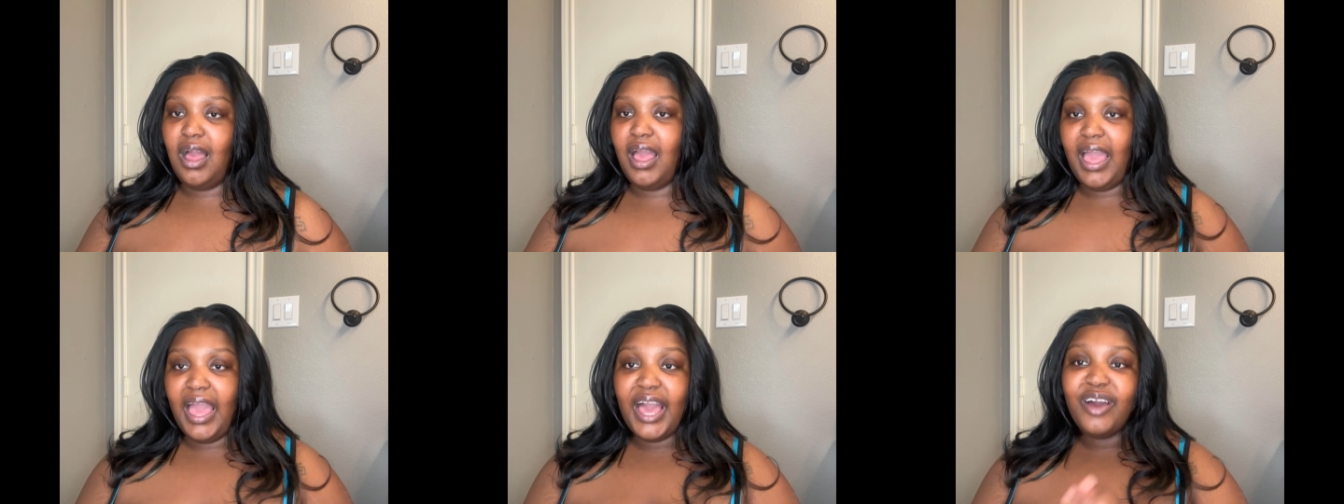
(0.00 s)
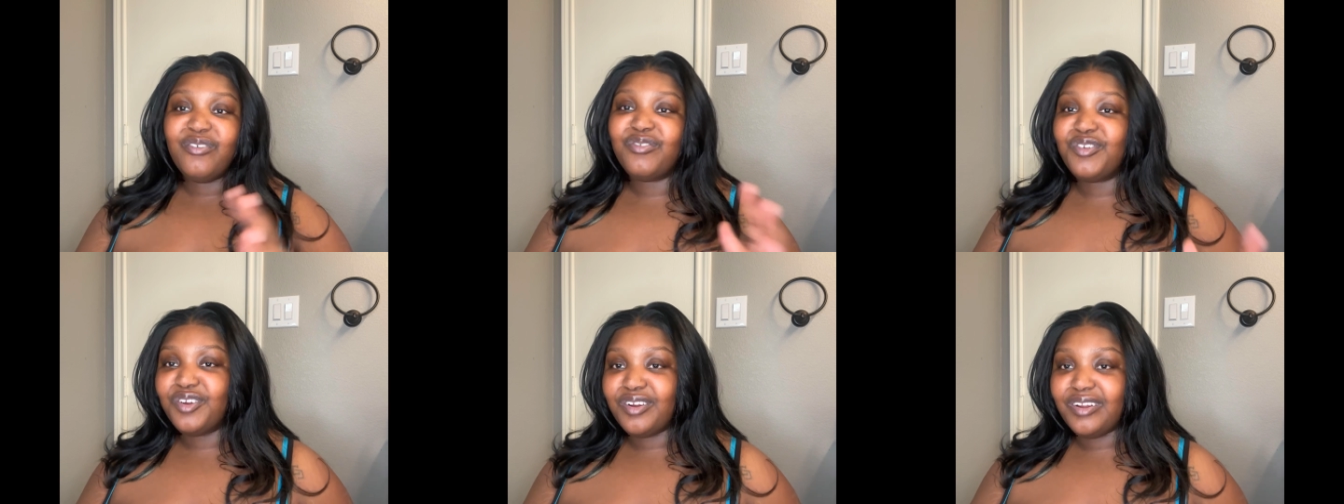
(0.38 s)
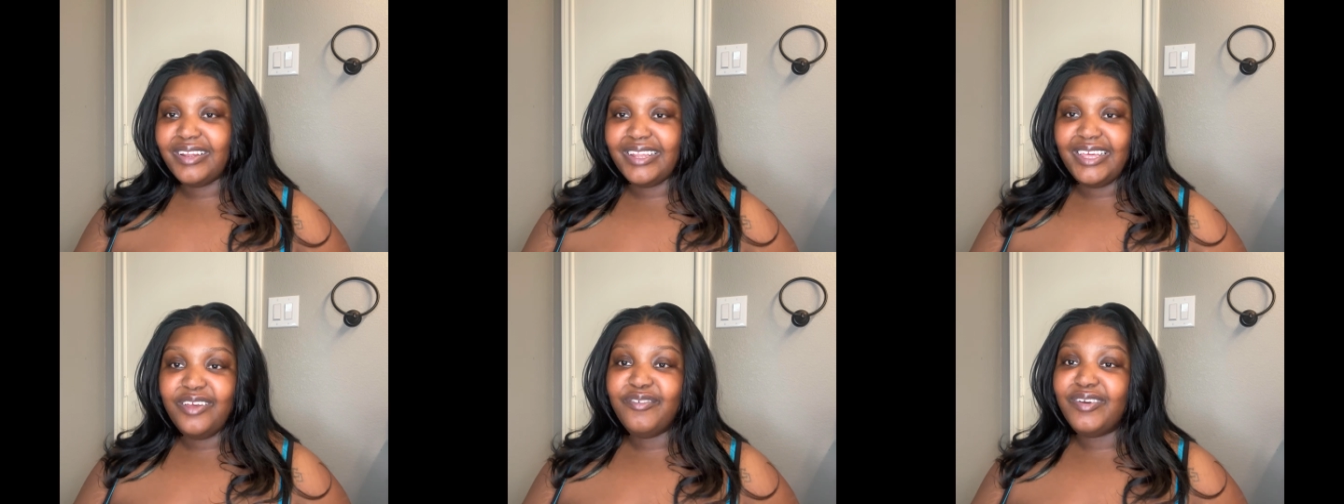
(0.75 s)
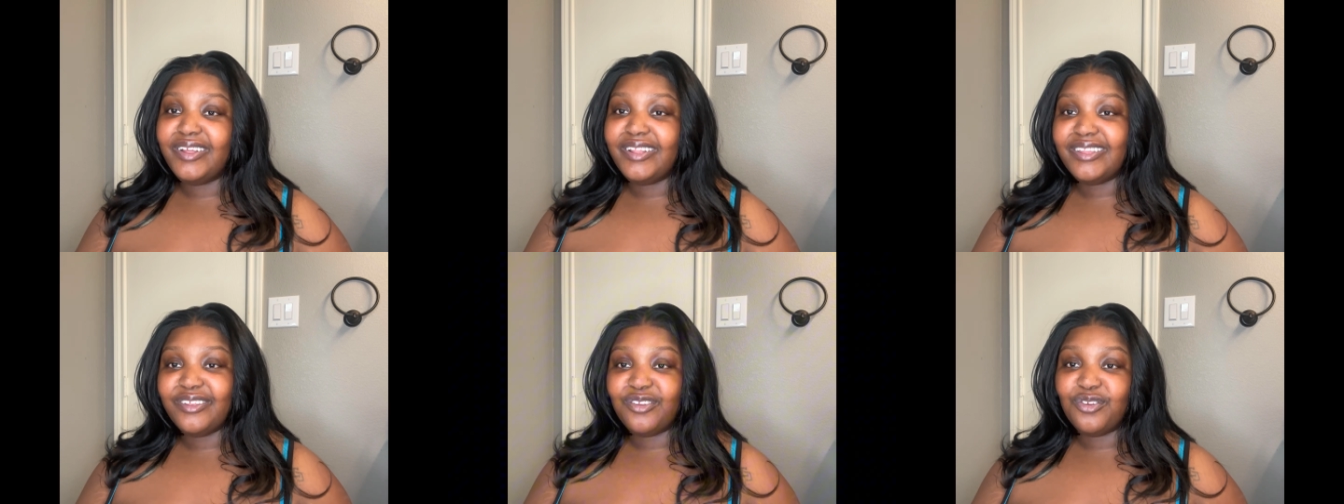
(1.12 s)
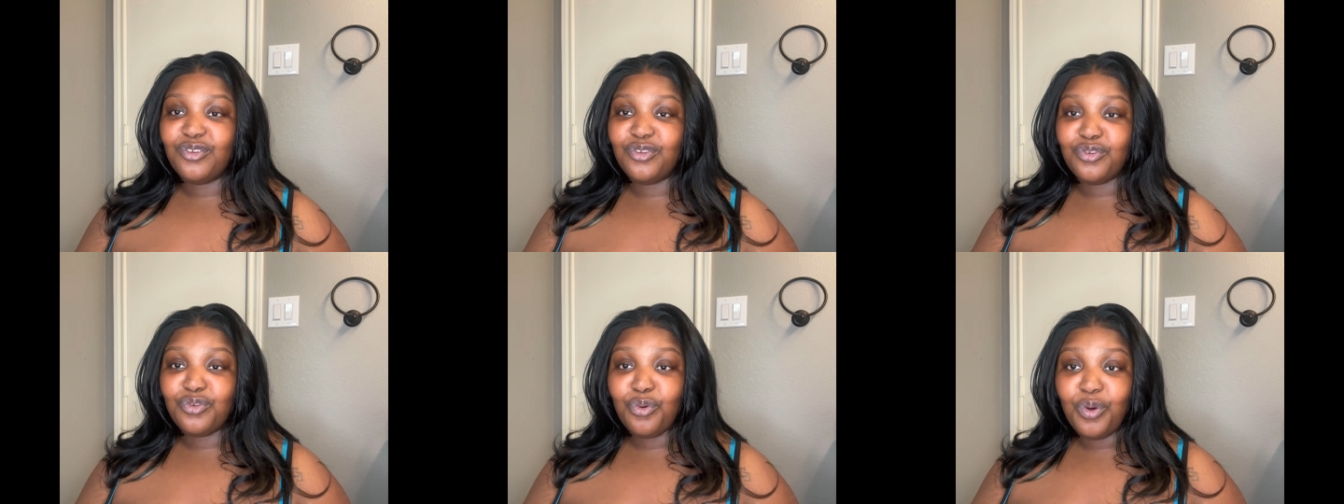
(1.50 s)
after leaving the
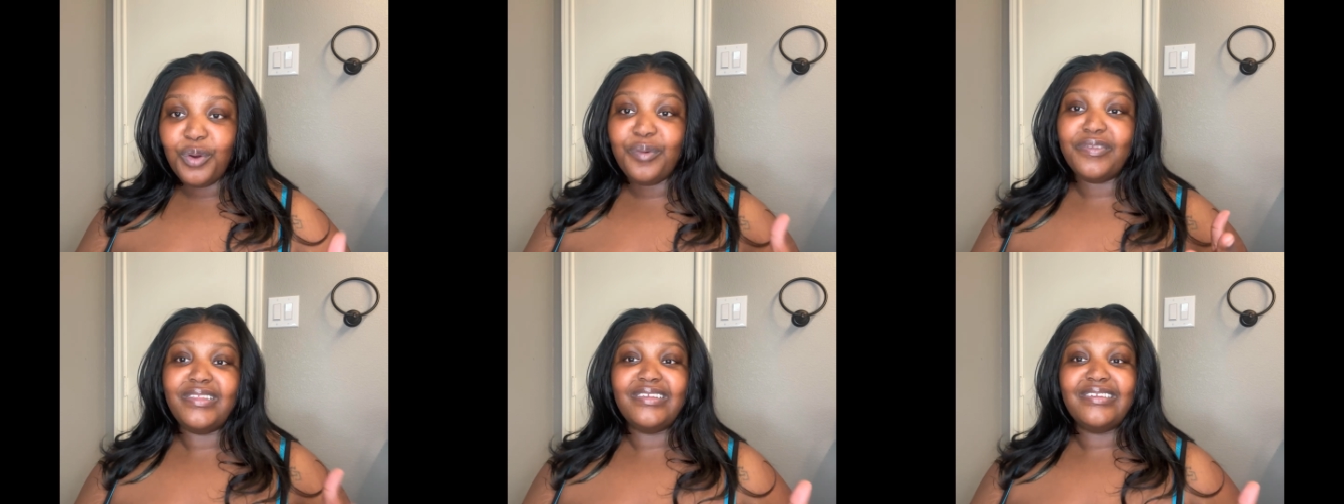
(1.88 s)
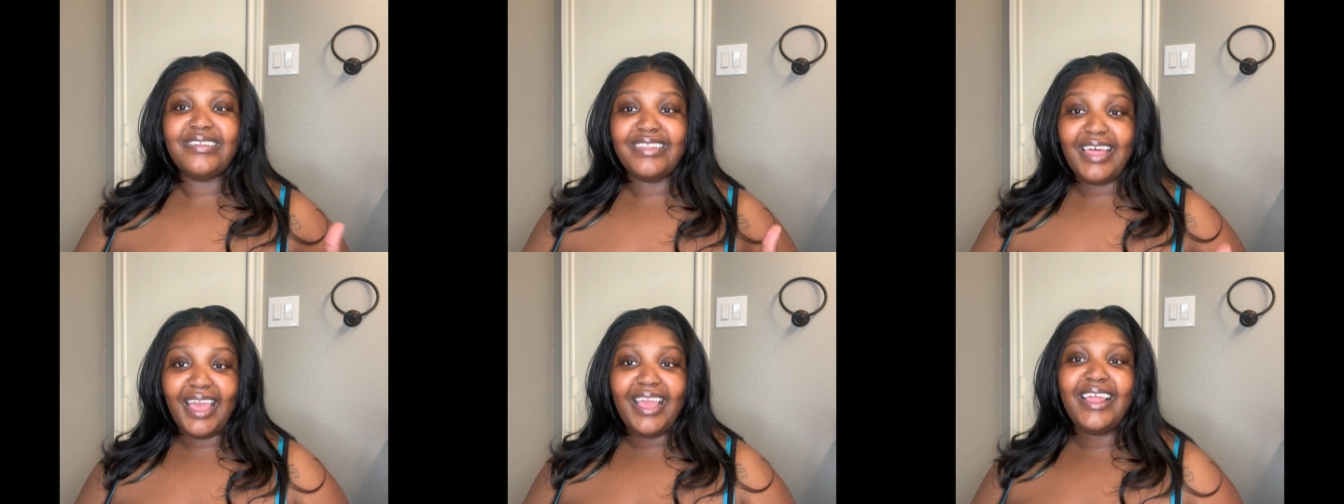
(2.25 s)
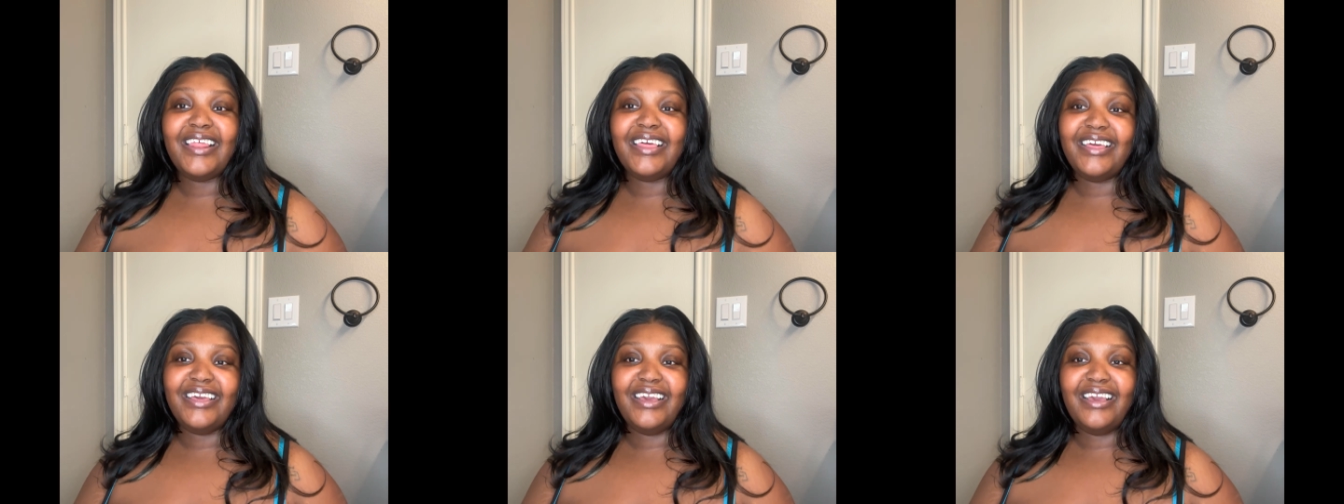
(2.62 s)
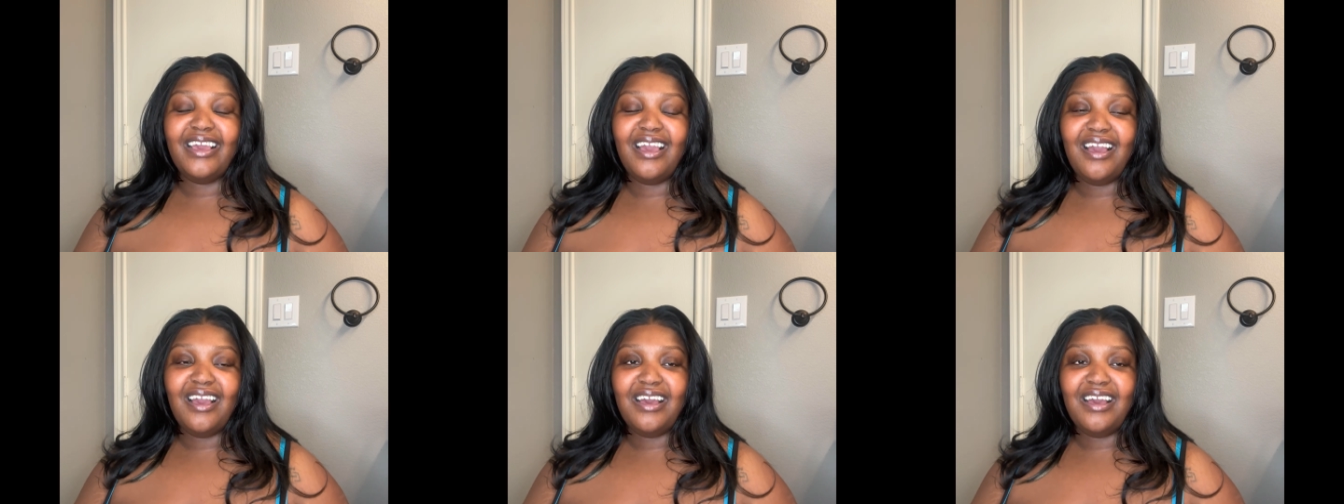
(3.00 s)
store with this lady,